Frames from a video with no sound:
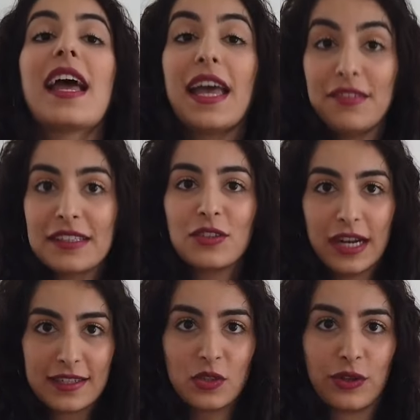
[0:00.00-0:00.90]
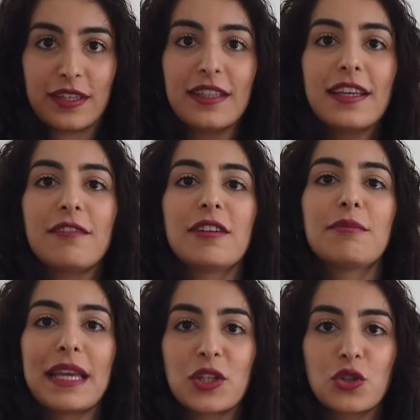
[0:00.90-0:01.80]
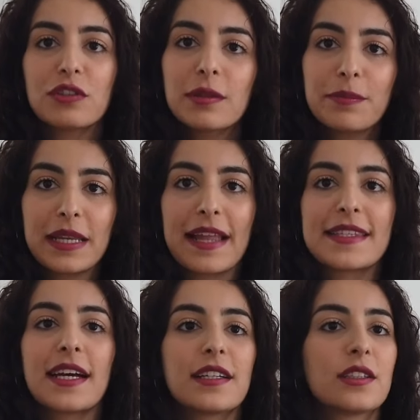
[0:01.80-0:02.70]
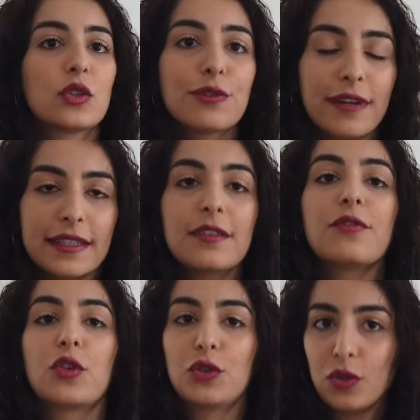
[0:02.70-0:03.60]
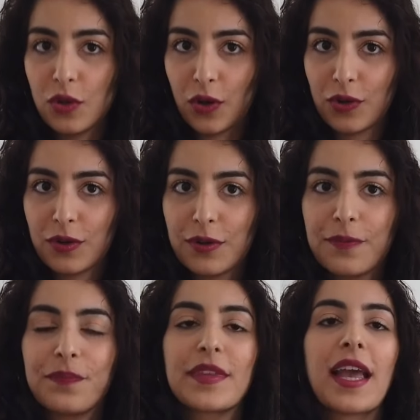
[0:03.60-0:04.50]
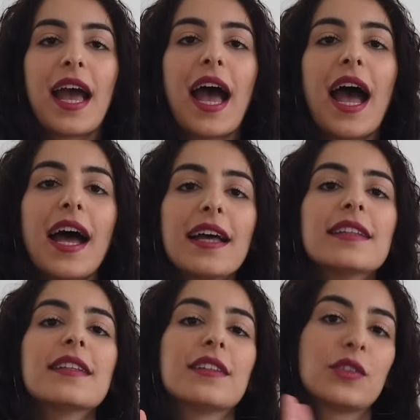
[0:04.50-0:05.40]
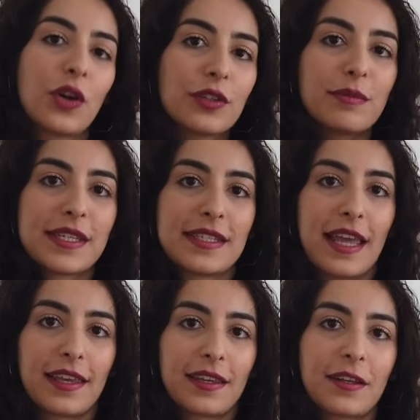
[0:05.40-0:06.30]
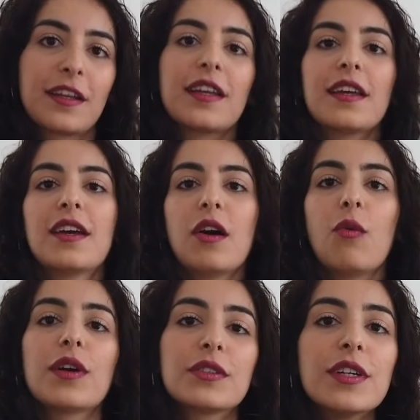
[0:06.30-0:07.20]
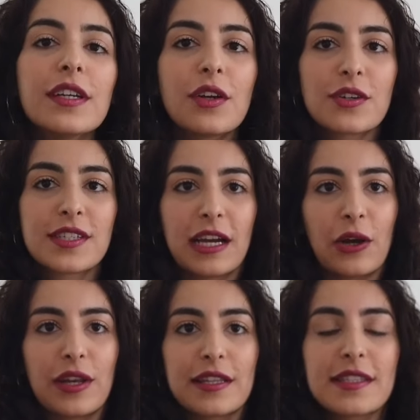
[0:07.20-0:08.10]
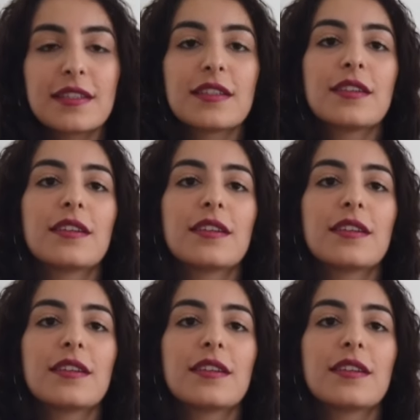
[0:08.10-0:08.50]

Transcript: Having the right soil will make sure the plants aren't too wet for too long. And the third mistake, watering your succulents